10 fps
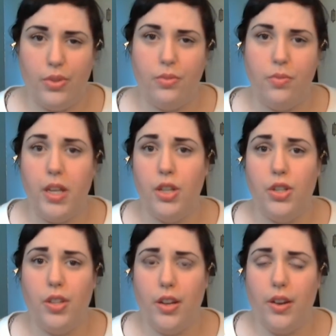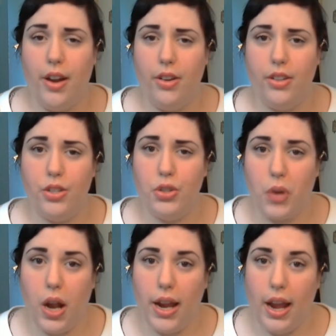making sure that your hair doesn't
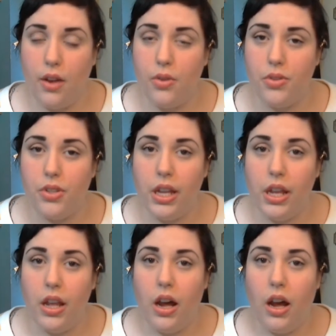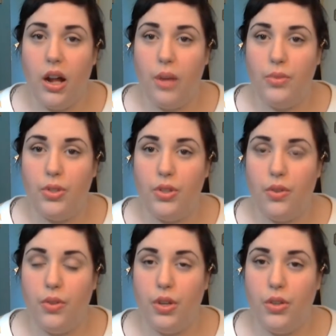dry out. So
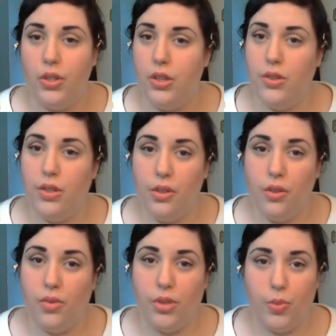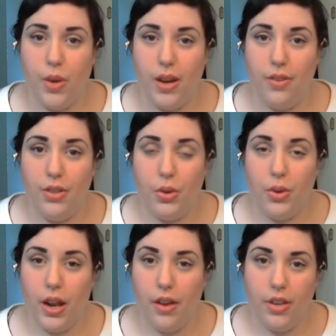you can also use a thermal spray if you don't
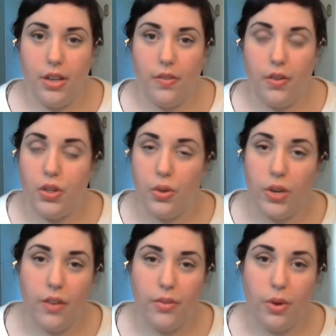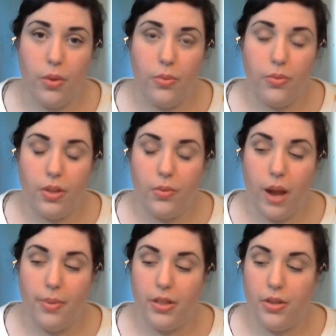have it. If you don't have the
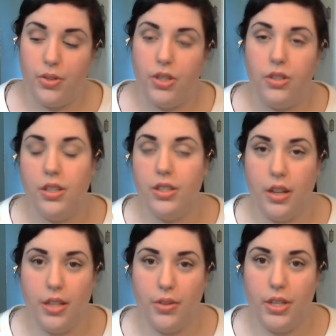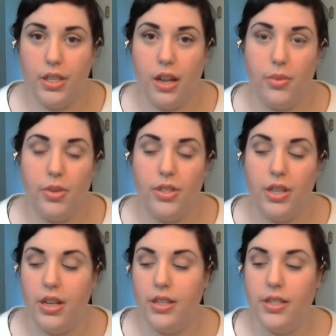wrapping lotion, it's not really
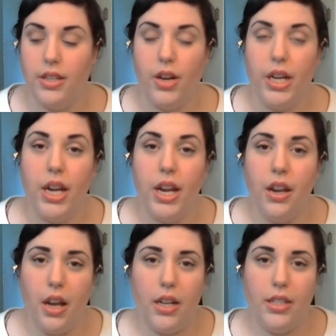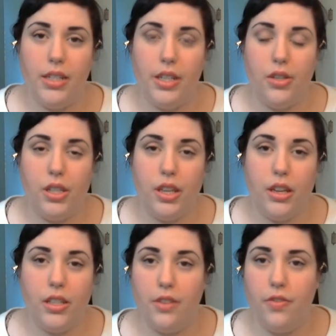100% necessary. I just like using it
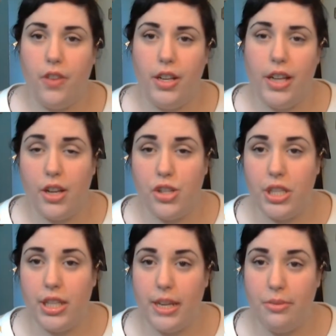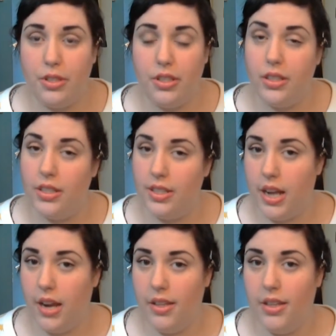because I find it actually keeps the
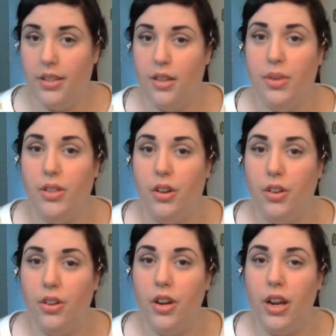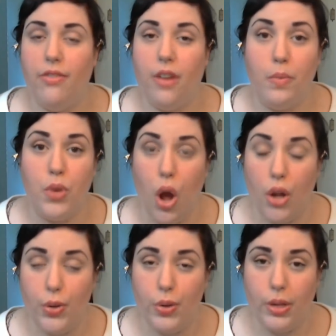style in a little bit longer if I'm
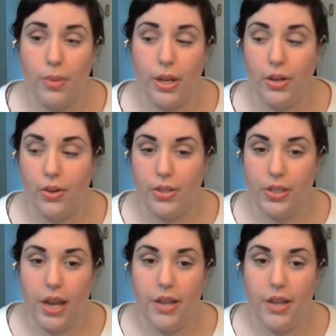not doing a pin curl set.